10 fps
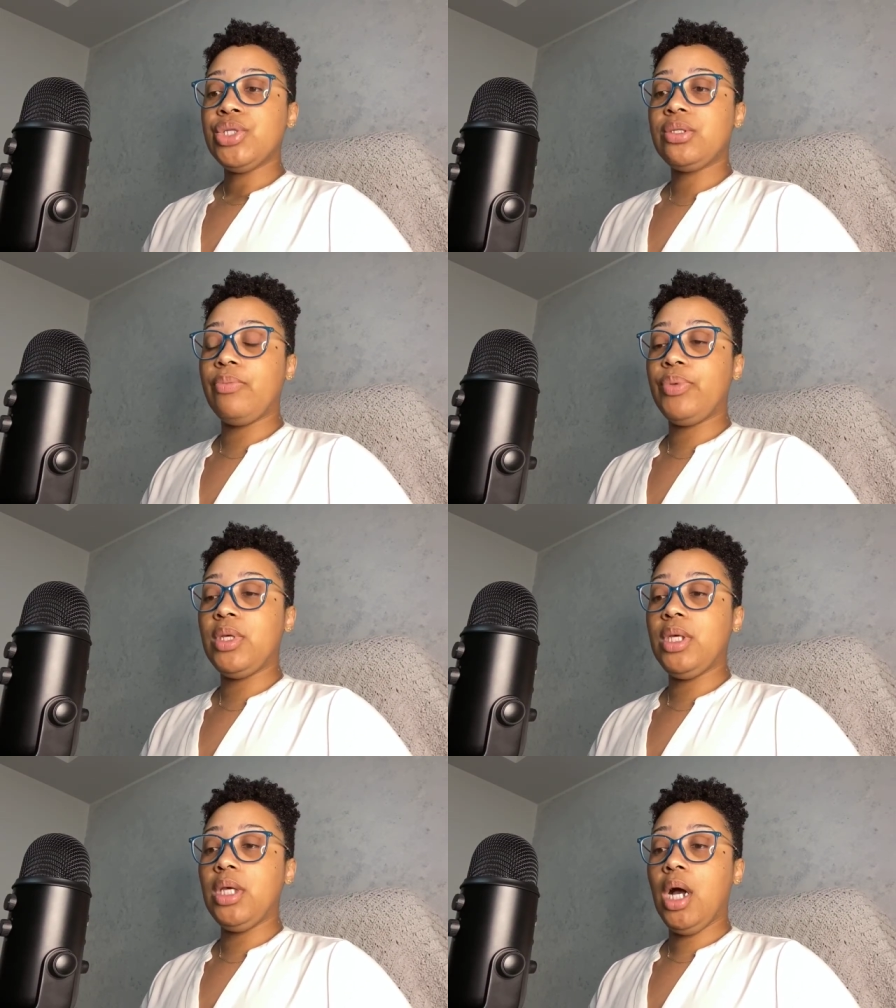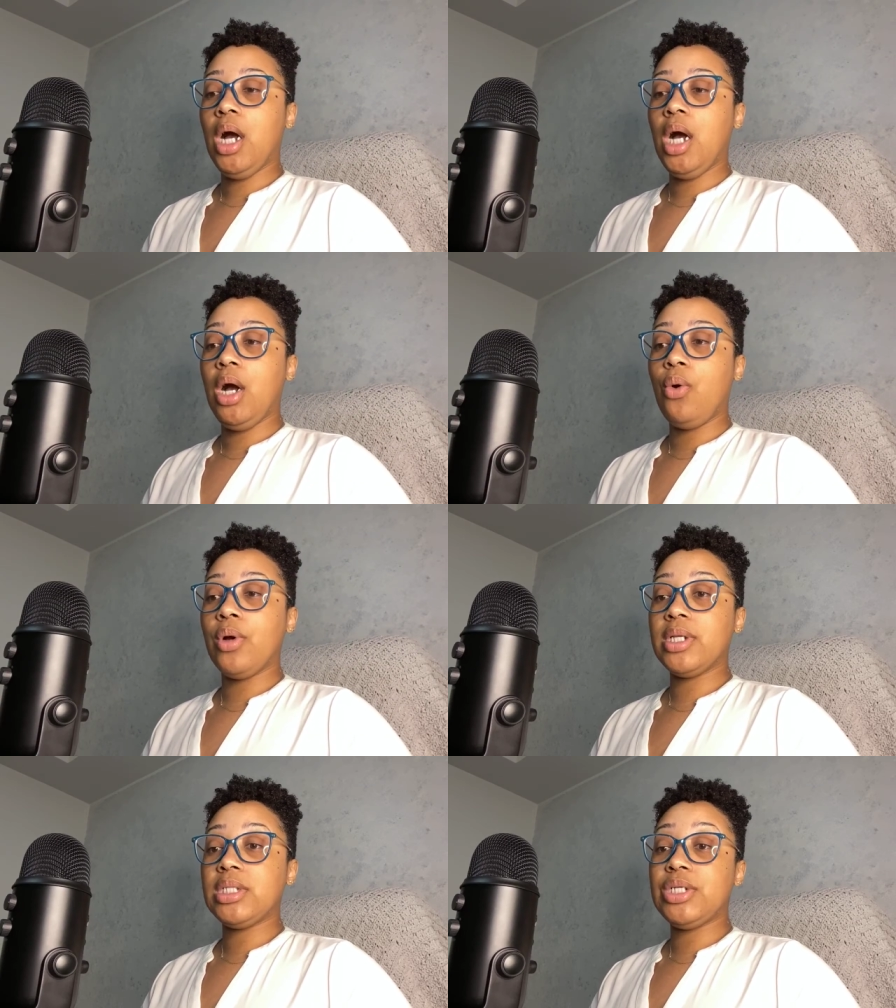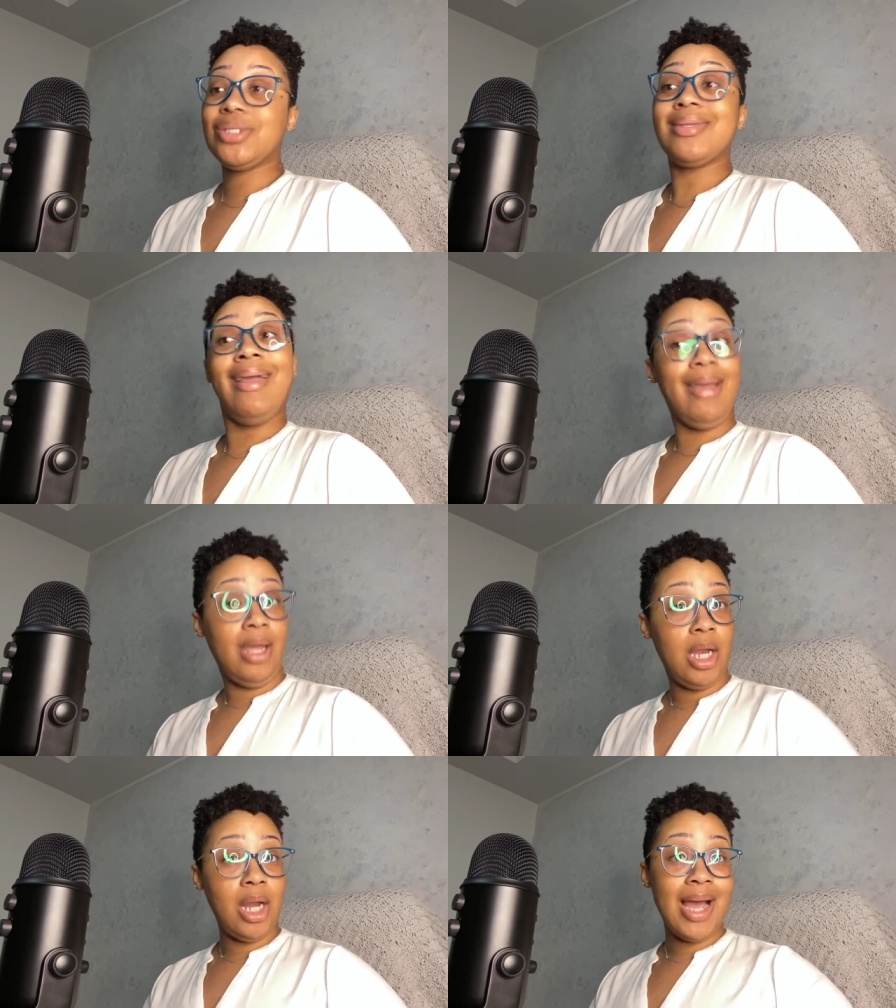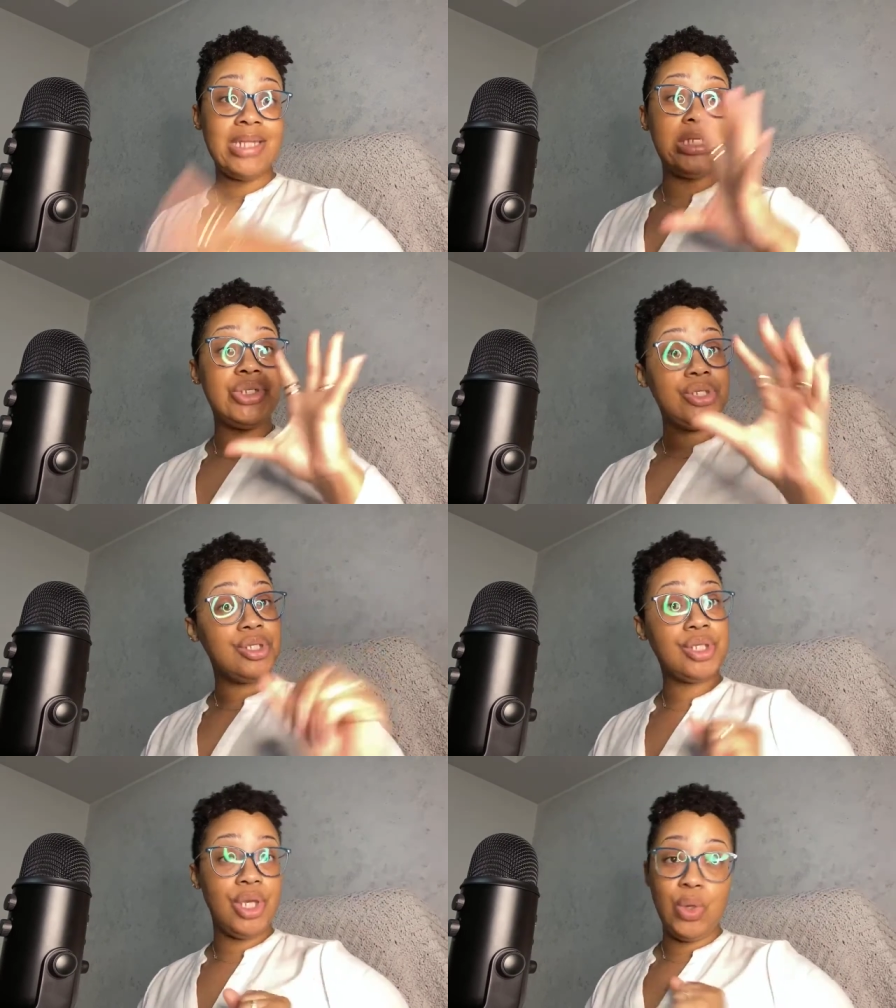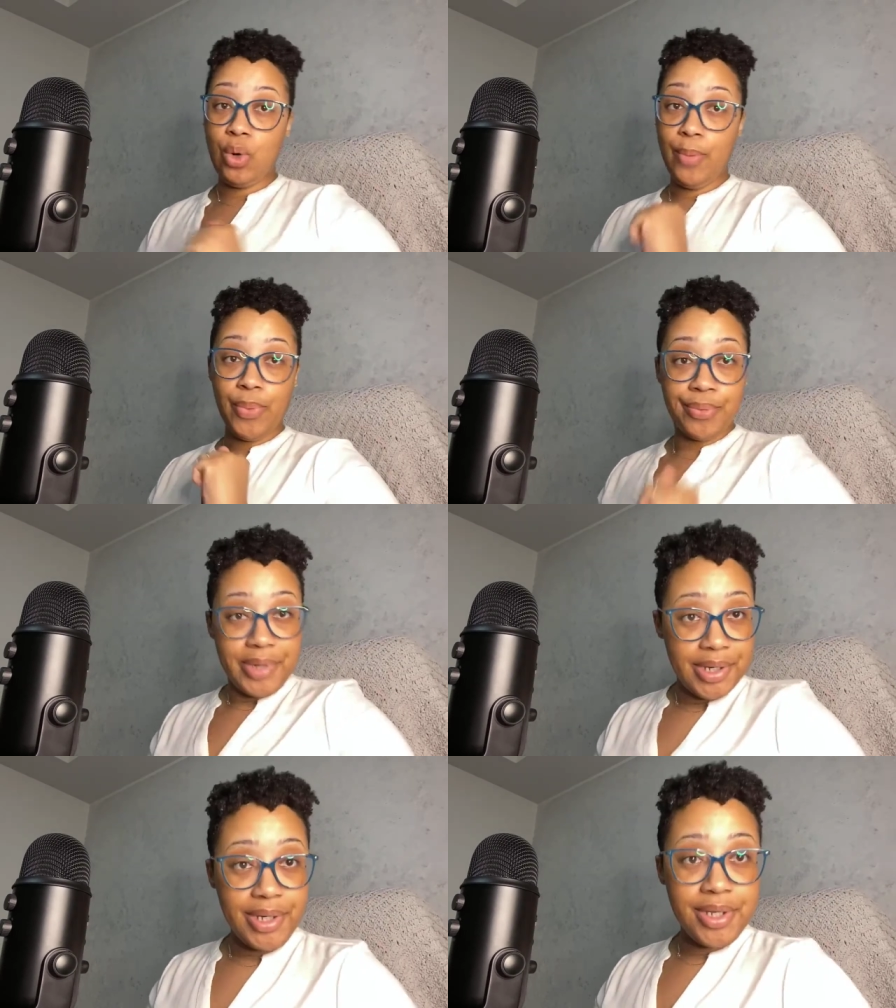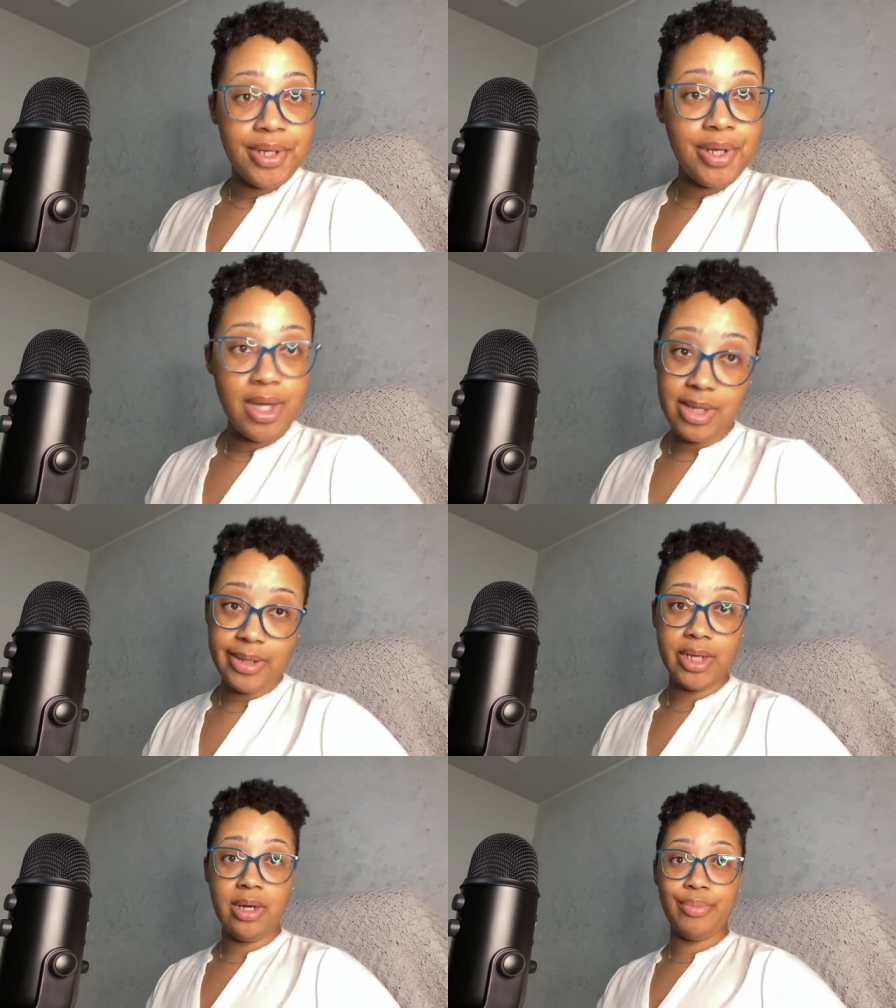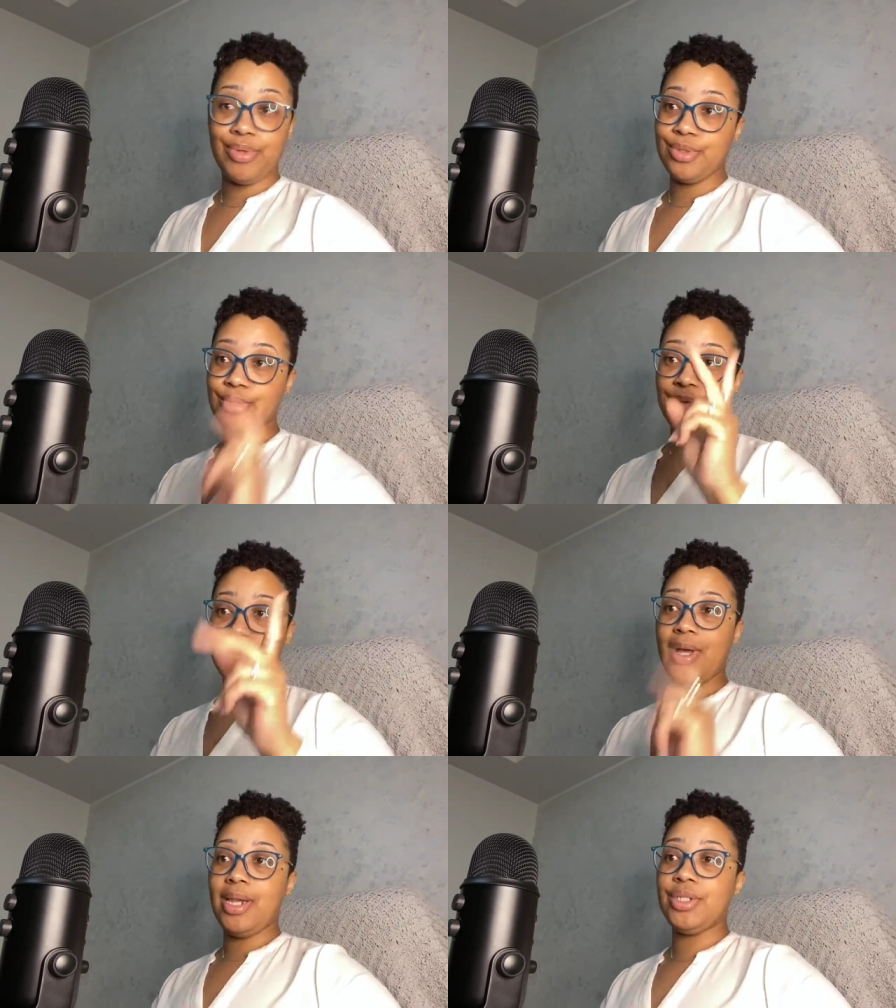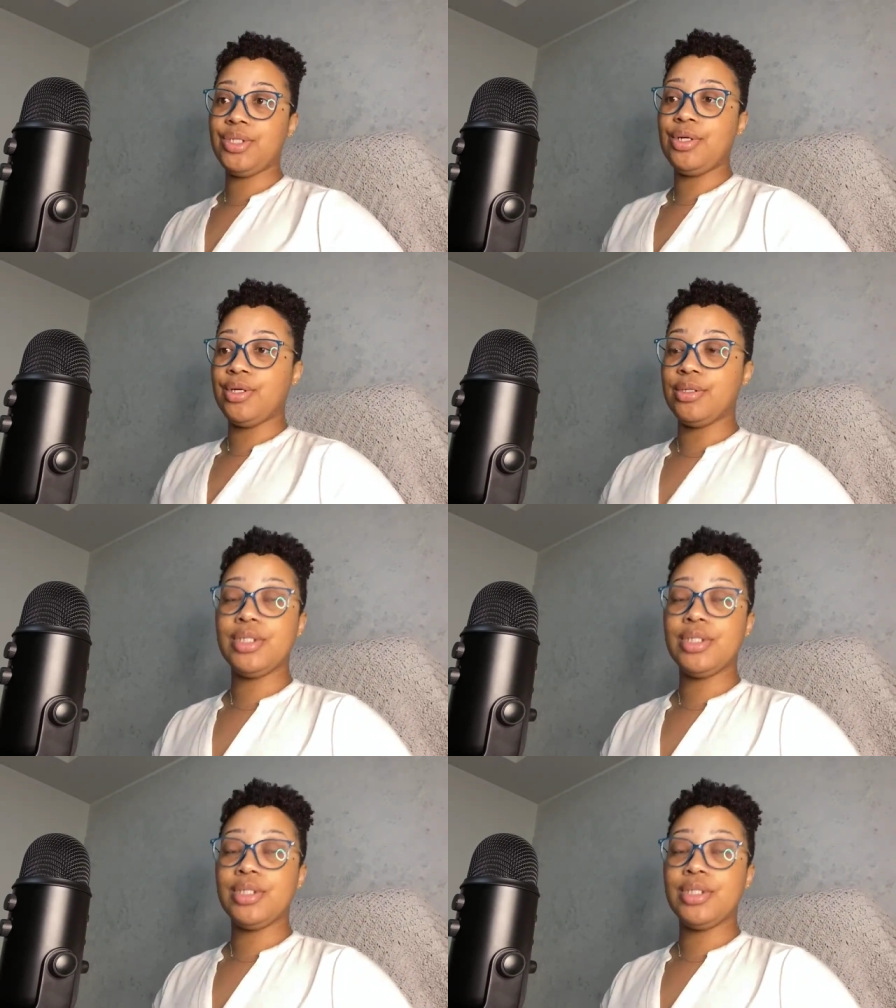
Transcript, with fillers: to be uh, organizations and I just incorporated another company. So I let you hear.